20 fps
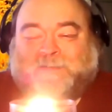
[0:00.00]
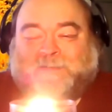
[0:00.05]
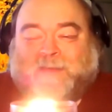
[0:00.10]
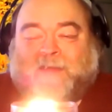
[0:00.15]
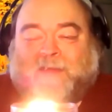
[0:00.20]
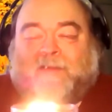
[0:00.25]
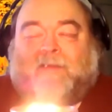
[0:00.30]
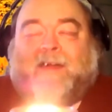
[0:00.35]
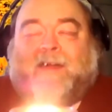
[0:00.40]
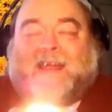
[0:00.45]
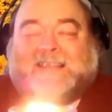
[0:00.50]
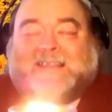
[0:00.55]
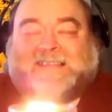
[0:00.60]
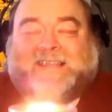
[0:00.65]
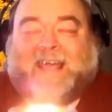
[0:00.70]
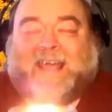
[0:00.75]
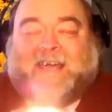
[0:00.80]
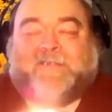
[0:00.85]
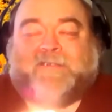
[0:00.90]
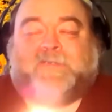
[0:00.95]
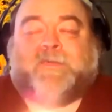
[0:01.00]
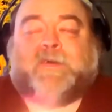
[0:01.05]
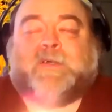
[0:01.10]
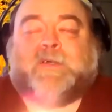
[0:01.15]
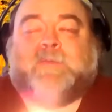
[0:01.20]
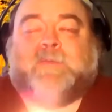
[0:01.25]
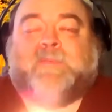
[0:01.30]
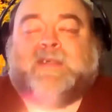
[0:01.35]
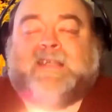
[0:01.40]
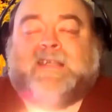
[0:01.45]
May the land stand
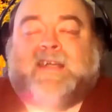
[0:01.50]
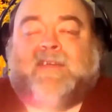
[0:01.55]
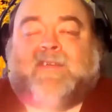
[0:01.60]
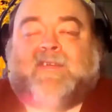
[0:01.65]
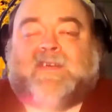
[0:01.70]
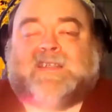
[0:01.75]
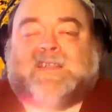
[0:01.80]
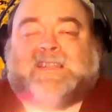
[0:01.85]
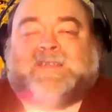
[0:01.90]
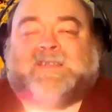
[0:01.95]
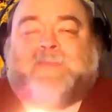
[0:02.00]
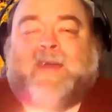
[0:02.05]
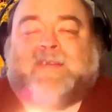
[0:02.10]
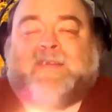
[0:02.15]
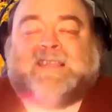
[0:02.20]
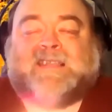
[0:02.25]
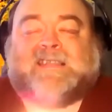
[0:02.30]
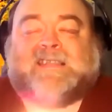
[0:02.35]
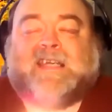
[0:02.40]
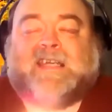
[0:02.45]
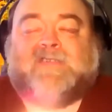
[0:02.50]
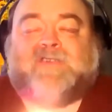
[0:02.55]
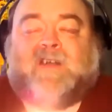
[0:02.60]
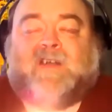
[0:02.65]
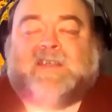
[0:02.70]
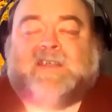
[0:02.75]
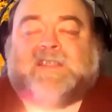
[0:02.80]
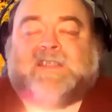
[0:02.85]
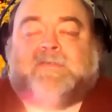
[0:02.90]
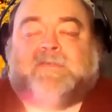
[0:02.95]
firm beneath us. May the sea
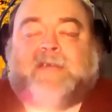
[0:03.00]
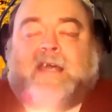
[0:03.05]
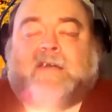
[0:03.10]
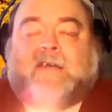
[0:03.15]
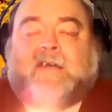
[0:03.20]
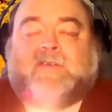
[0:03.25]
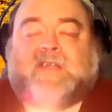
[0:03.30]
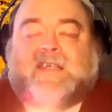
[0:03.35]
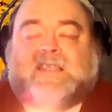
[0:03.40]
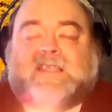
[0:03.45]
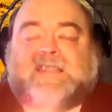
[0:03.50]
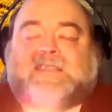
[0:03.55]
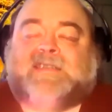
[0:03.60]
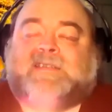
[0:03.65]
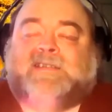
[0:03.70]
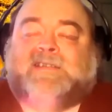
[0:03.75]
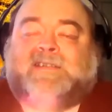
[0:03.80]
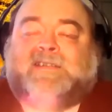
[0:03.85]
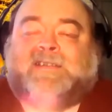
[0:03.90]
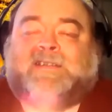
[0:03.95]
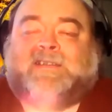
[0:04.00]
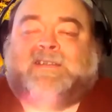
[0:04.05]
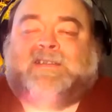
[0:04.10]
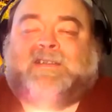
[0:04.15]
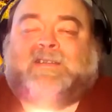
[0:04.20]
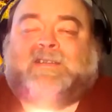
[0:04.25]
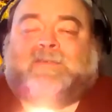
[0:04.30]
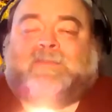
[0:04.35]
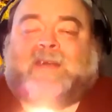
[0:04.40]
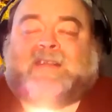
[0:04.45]
gently surround us.
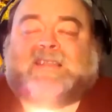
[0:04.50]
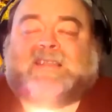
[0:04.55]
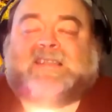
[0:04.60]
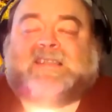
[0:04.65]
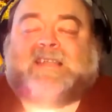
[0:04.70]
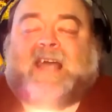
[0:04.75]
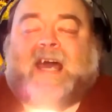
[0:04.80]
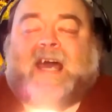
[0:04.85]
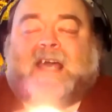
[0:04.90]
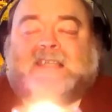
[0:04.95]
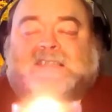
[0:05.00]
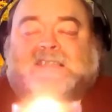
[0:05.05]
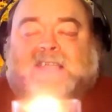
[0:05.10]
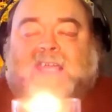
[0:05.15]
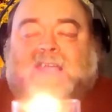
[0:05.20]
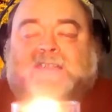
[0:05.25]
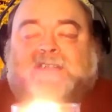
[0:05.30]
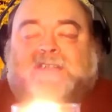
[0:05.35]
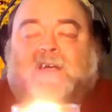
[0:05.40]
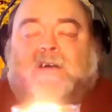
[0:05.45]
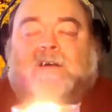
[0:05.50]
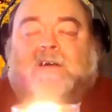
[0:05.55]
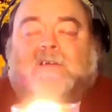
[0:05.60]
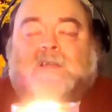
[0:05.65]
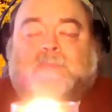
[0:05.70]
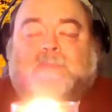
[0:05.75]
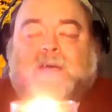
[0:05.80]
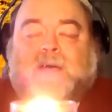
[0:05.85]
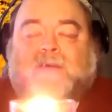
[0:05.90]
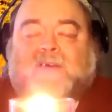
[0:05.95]
May the sky stand
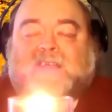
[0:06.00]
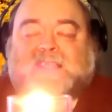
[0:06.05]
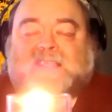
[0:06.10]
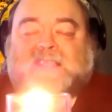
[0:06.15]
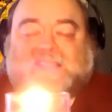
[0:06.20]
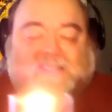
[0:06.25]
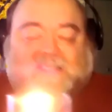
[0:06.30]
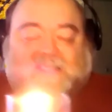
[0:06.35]
tall above us.